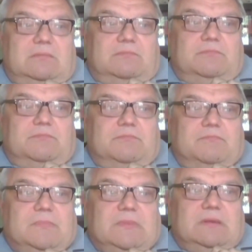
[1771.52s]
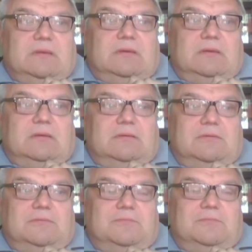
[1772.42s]

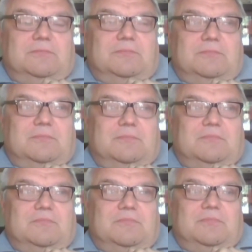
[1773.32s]
Nobody speaks.